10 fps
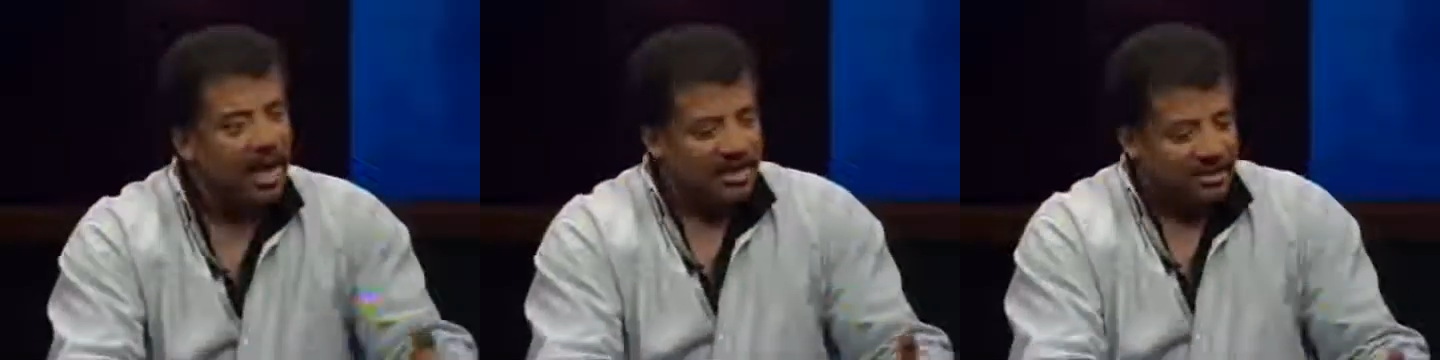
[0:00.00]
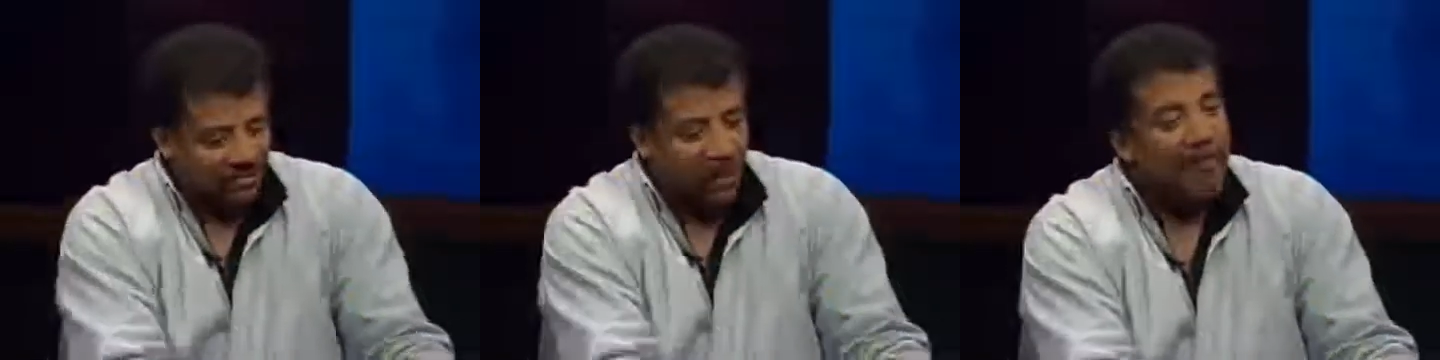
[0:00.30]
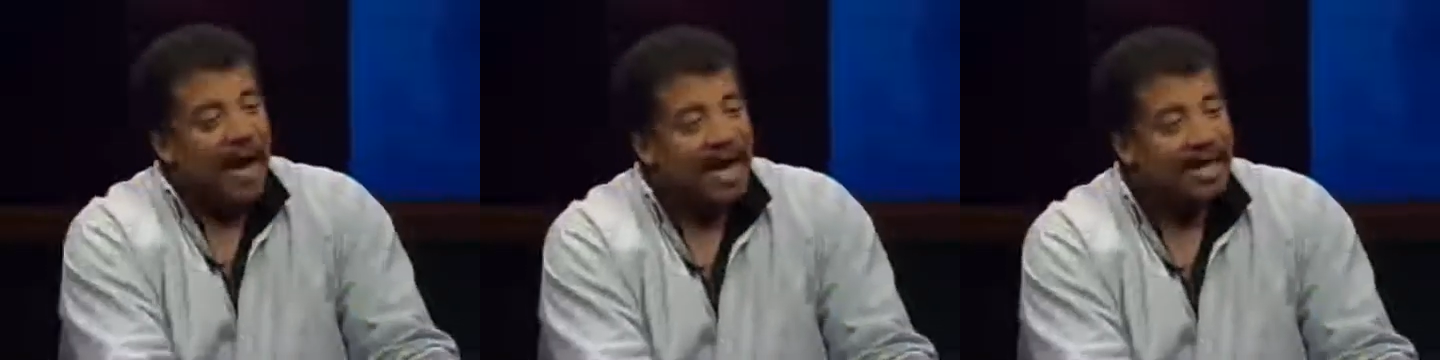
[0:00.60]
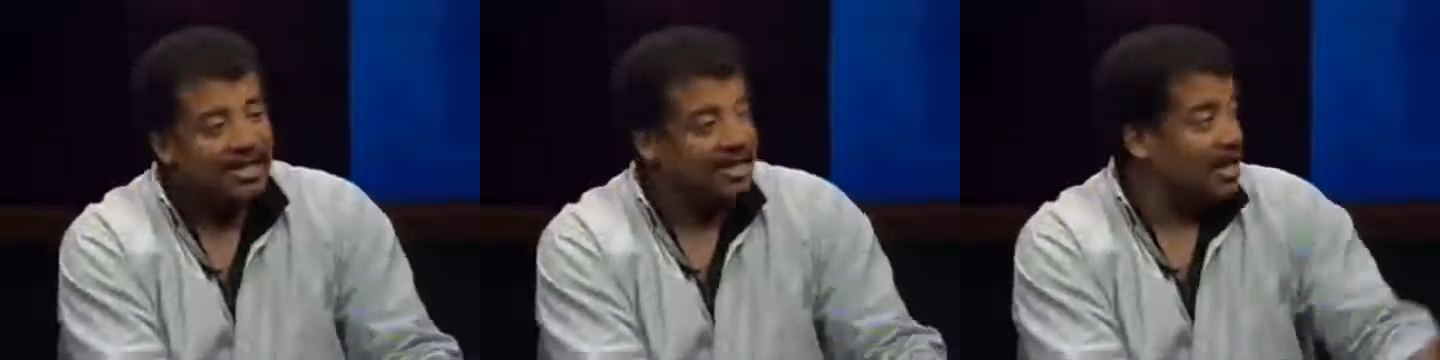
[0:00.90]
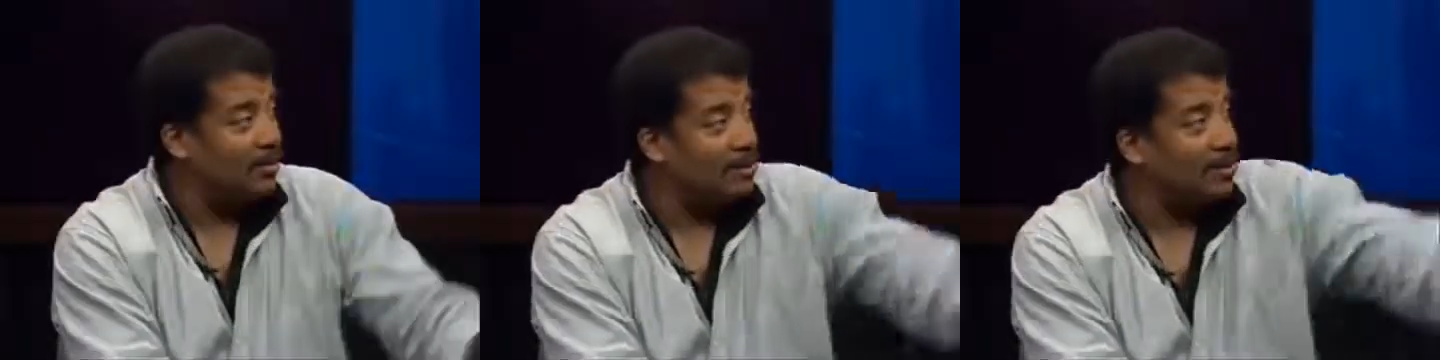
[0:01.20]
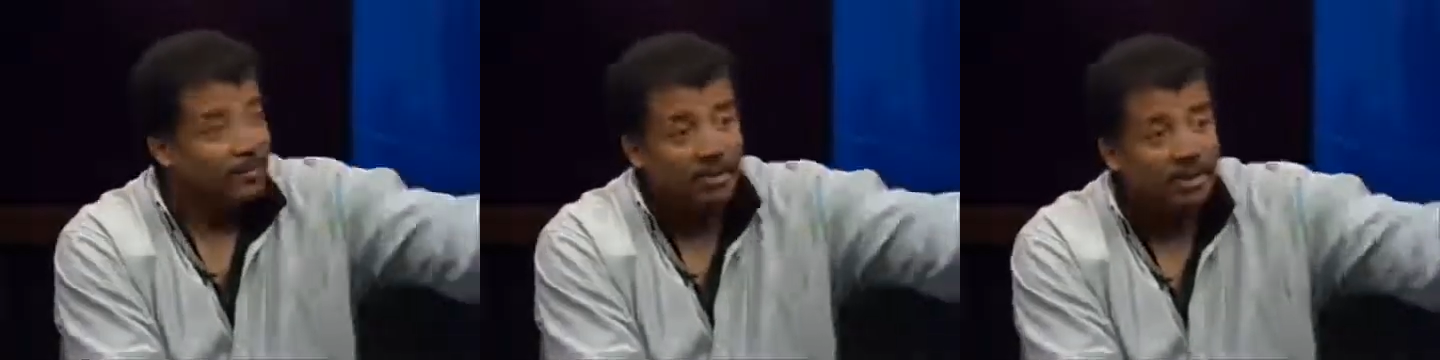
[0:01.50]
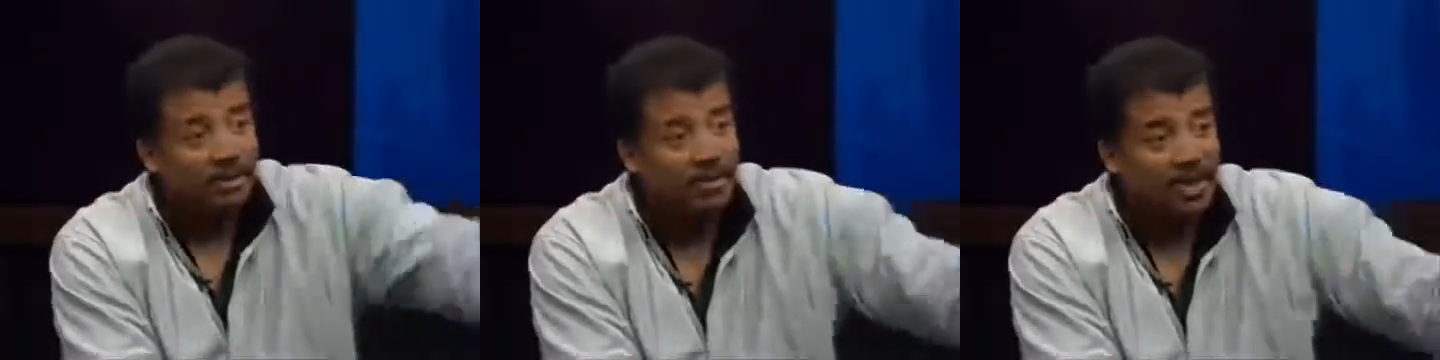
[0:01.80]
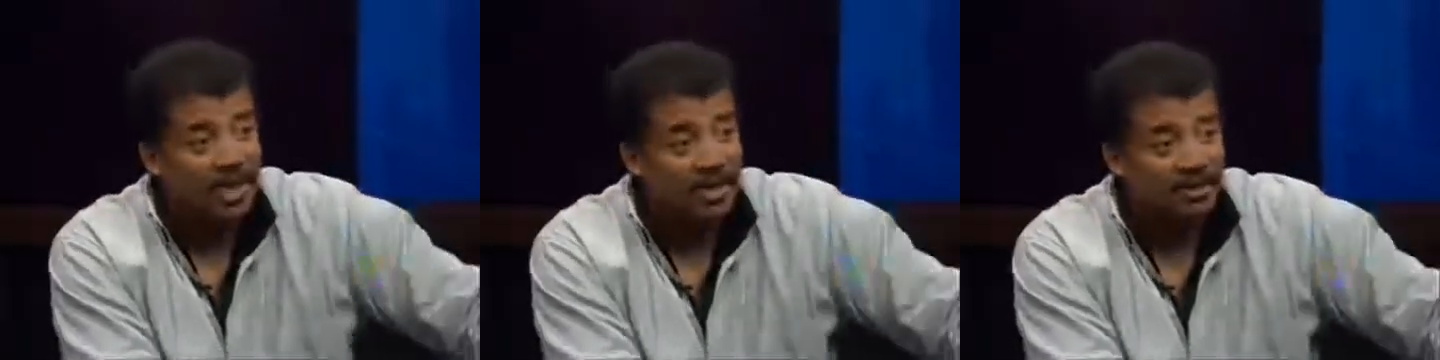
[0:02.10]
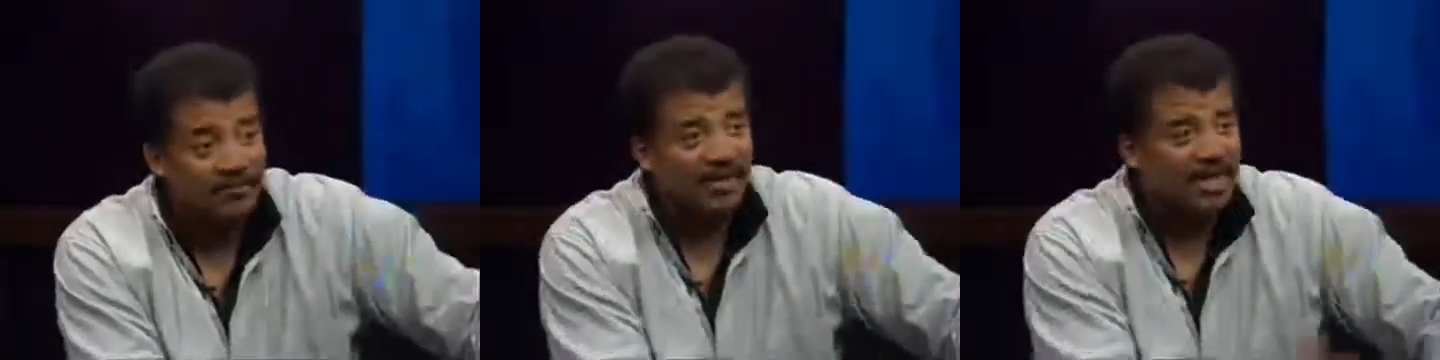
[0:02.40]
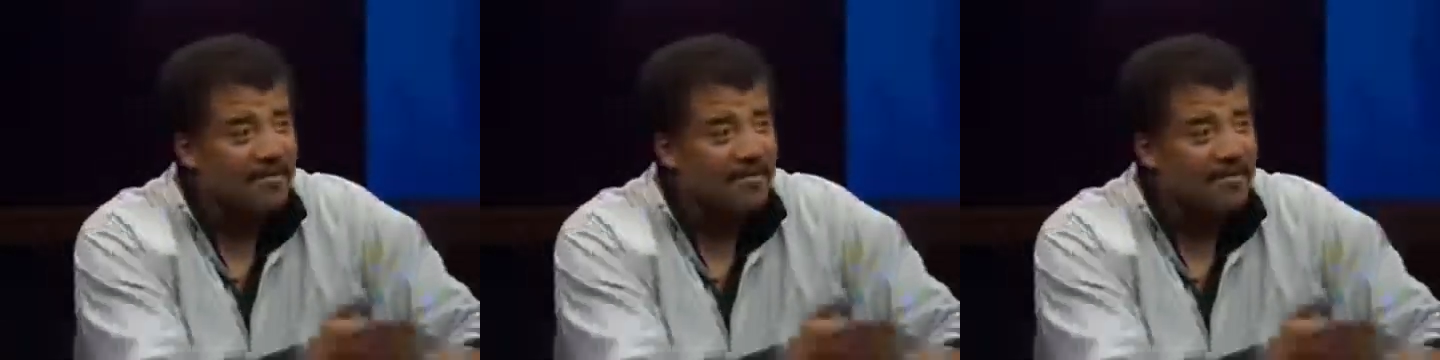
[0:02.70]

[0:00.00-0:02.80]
I wrote back and I said, yeah, I'm going to go up in 2 weekends.